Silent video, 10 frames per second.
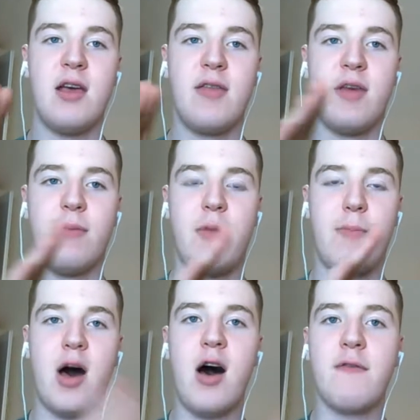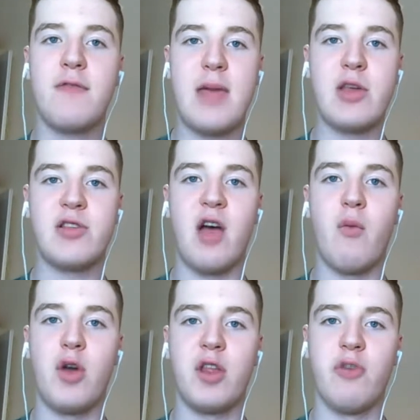the part of the image that I
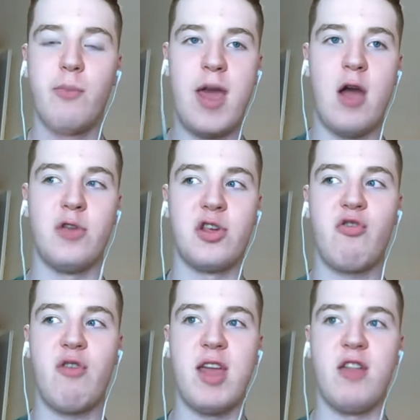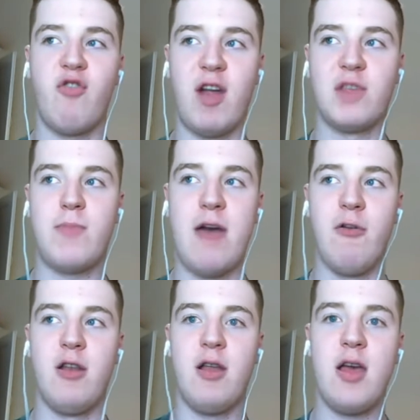wanted to appear on the screen
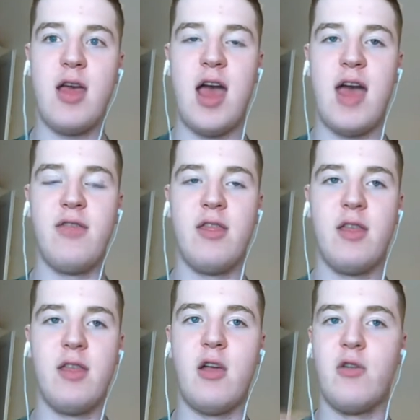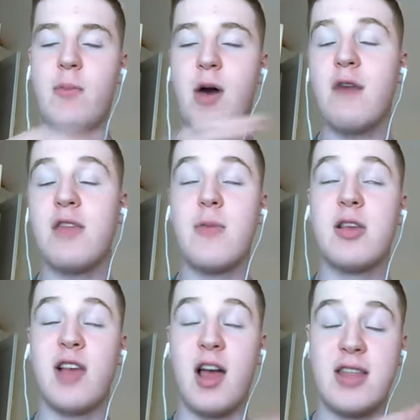transparent, and no, the part of the
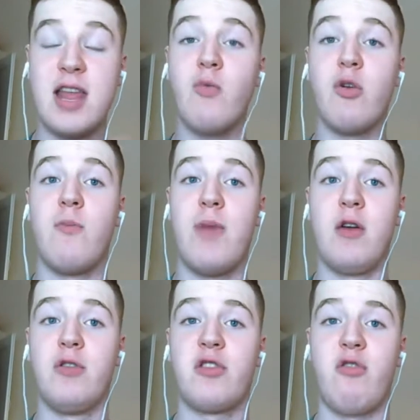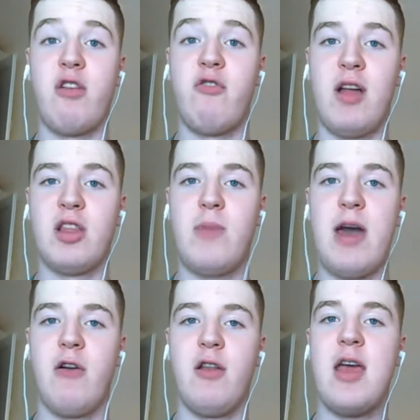image that I didn't want to appear on the screen
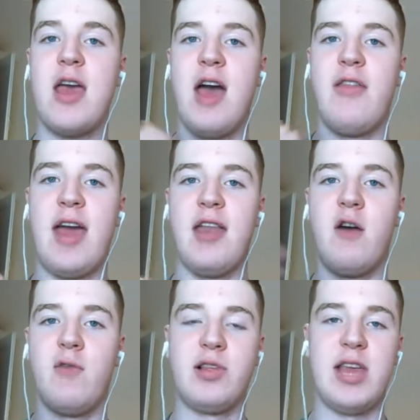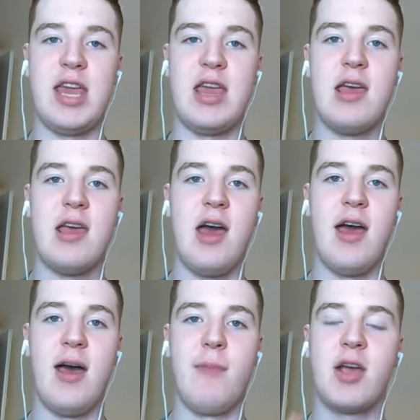transparent, and then obviously
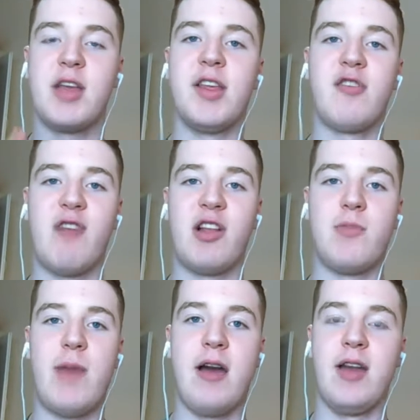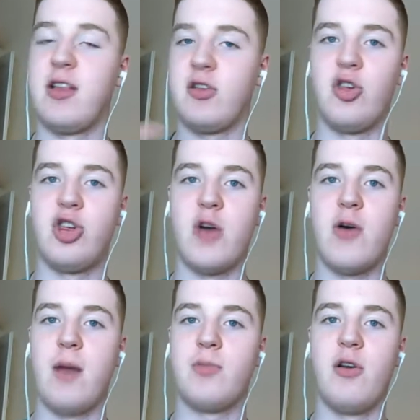because it's transparent, it doesn't show
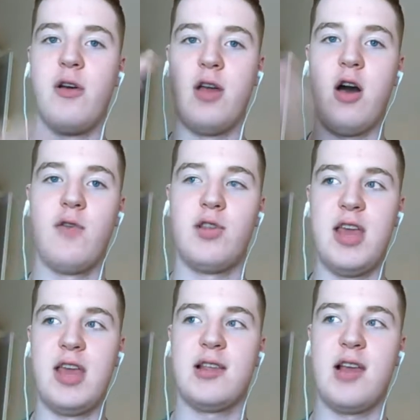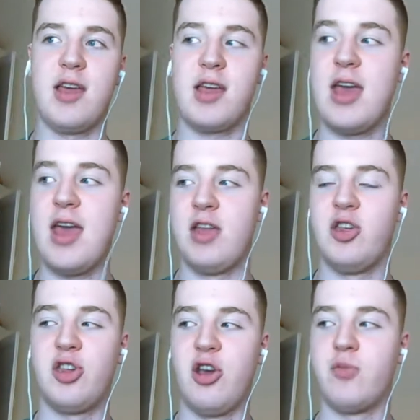up. So obviously it's like it
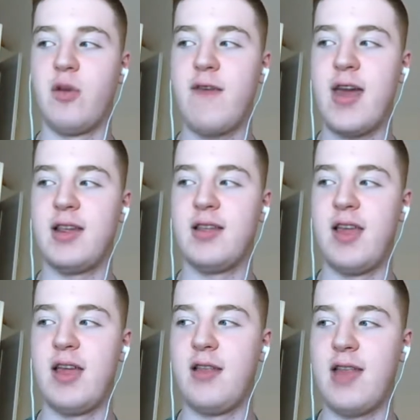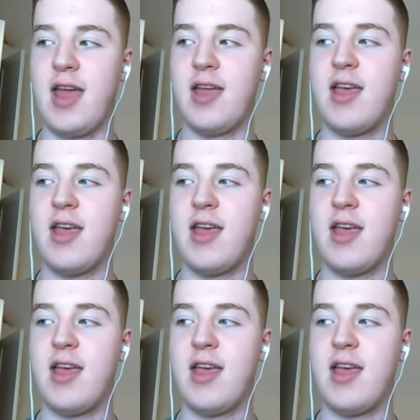just shows my face in the end of the day.